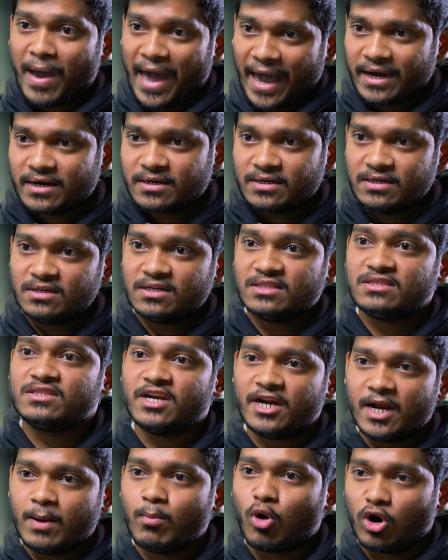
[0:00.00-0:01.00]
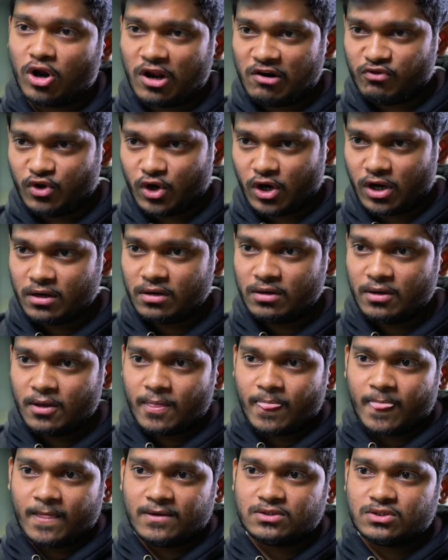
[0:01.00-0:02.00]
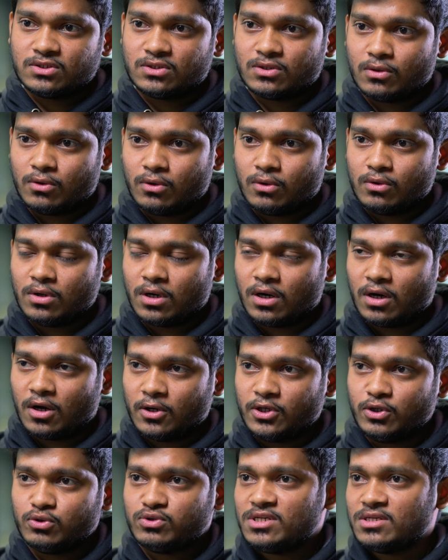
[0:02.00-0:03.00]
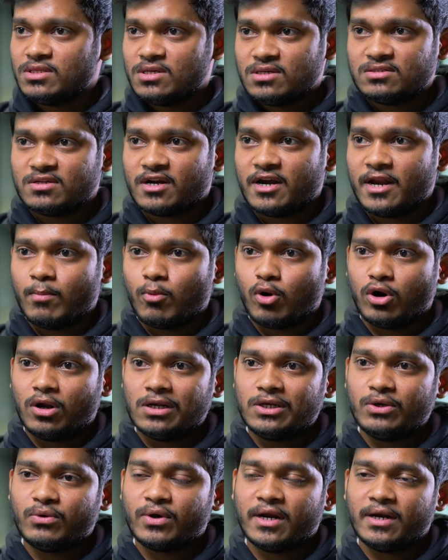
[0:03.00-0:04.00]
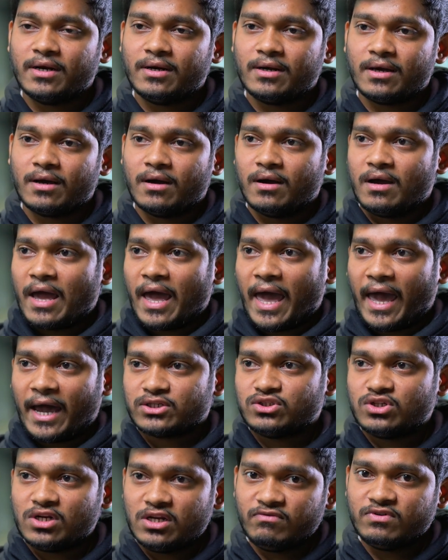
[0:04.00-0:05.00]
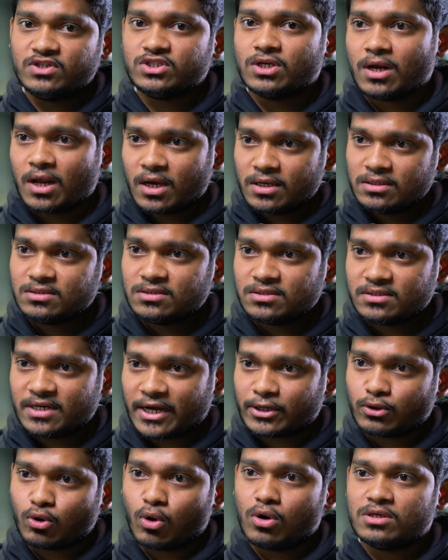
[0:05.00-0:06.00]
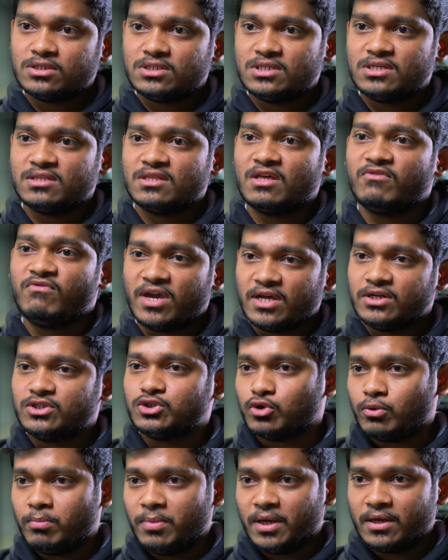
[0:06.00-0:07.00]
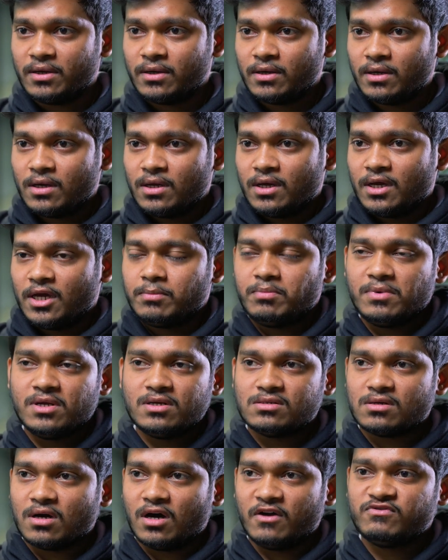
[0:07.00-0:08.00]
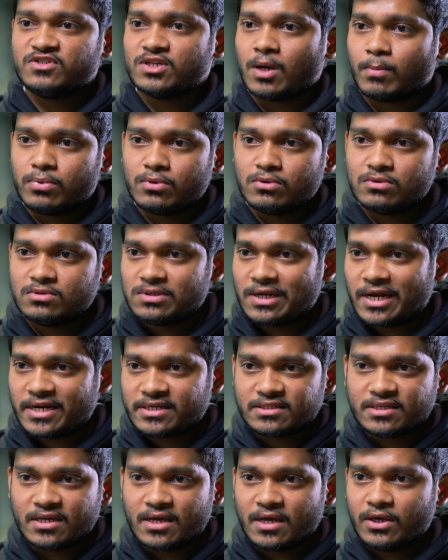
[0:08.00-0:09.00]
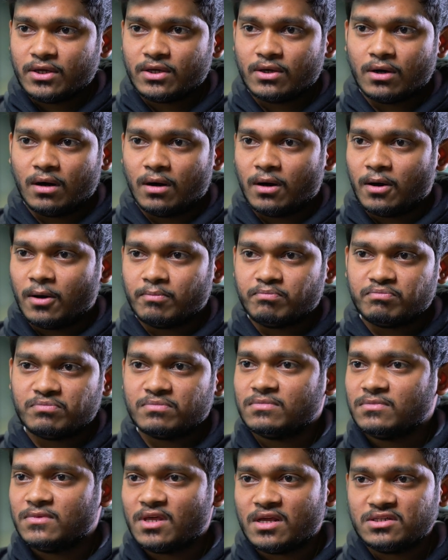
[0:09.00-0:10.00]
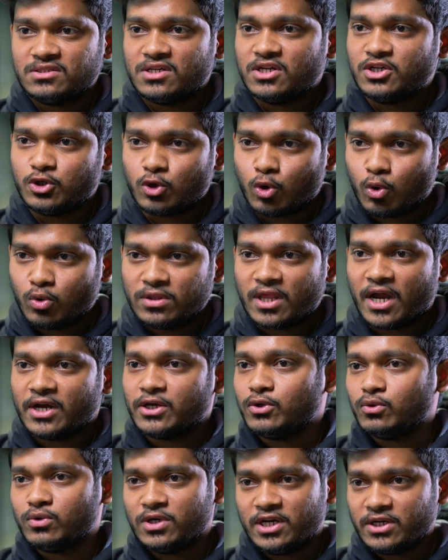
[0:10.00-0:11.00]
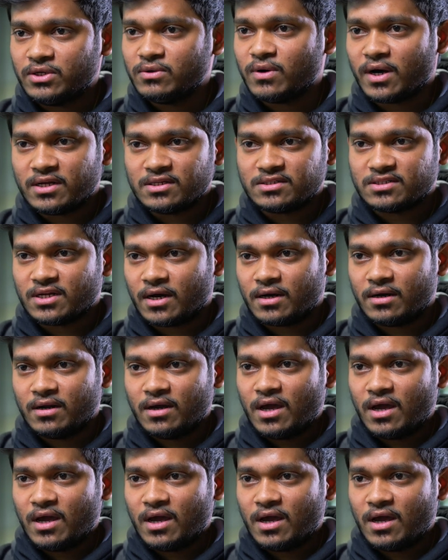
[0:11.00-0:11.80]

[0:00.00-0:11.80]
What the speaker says: backed 3D model viewer. So using this 3D model, you can actually visualize technology the way it should be. It means let's say there is a drone that you need to understand